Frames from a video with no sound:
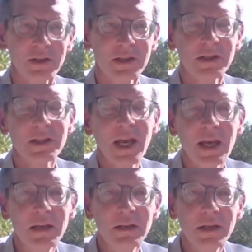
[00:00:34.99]
It's
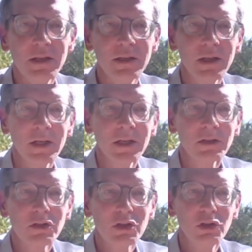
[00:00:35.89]
intended
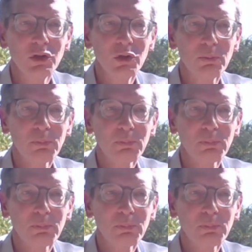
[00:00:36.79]
to